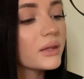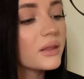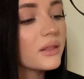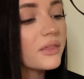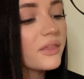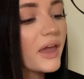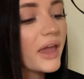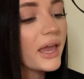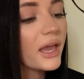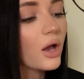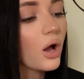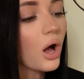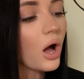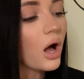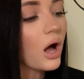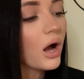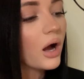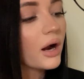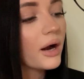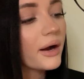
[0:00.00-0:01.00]
They
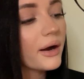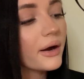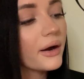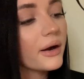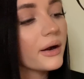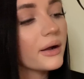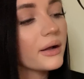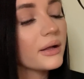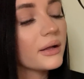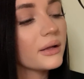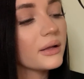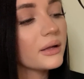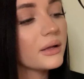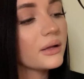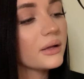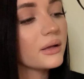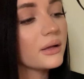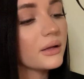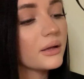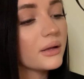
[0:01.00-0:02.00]
are
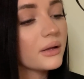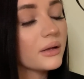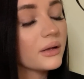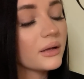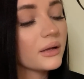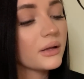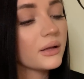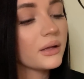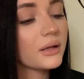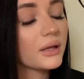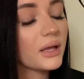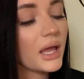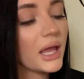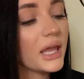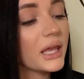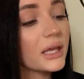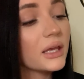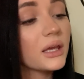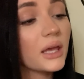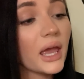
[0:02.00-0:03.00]

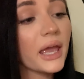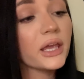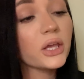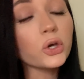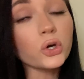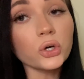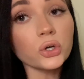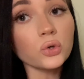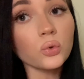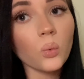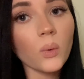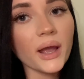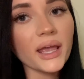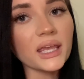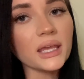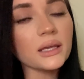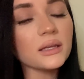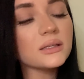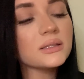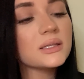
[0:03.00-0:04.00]
a good
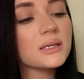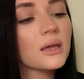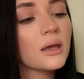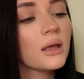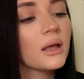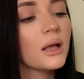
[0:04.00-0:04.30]
weight.